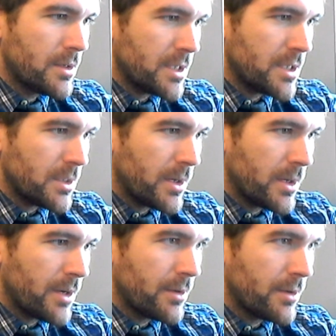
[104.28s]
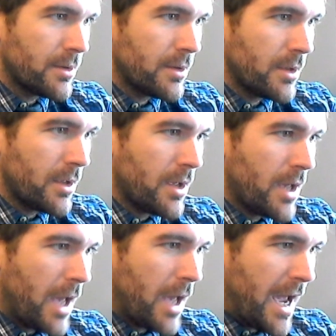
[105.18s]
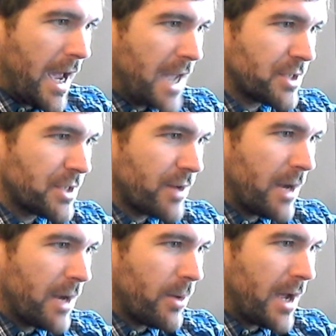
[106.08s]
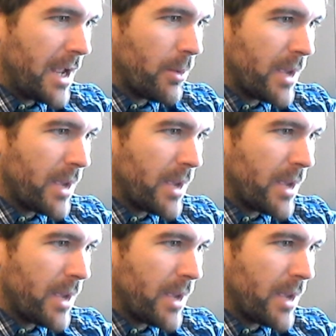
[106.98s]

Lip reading: She's a winner. And straight away,